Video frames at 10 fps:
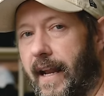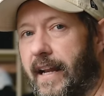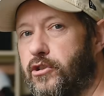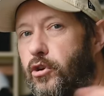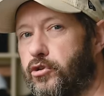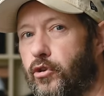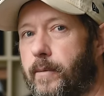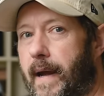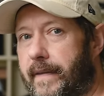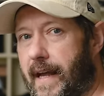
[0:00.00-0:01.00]
And I talked
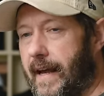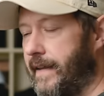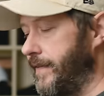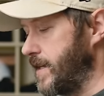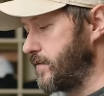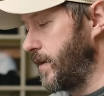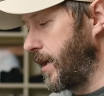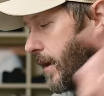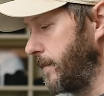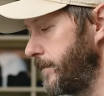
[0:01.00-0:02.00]
all about that in this
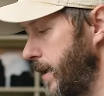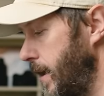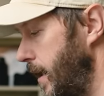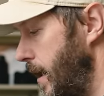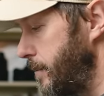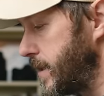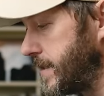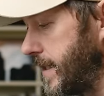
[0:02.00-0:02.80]
video. But